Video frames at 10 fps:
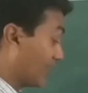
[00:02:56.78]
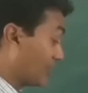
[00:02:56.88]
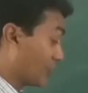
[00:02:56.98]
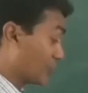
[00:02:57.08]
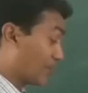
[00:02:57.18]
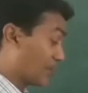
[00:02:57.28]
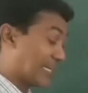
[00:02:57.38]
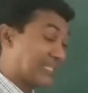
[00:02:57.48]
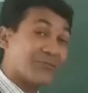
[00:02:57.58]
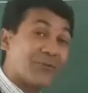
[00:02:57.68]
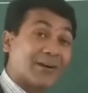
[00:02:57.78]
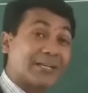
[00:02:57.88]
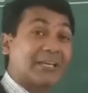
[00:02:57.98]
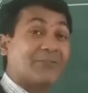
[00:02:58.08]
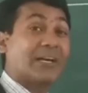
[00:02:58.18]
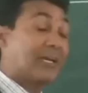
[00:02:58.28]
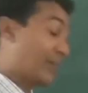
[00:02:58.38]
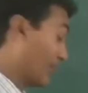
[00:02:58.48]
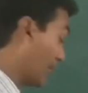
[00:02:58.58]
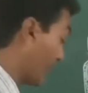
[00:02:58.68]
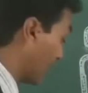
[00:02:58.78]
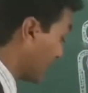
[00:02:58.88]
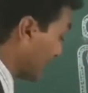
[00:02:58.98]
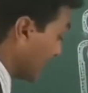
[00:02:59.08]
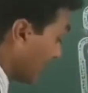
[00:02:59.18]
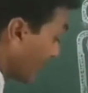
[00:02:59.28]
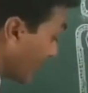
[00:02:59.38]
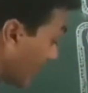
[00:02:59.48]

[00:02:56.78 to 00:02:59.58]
tissues possess 45 mm of Hg of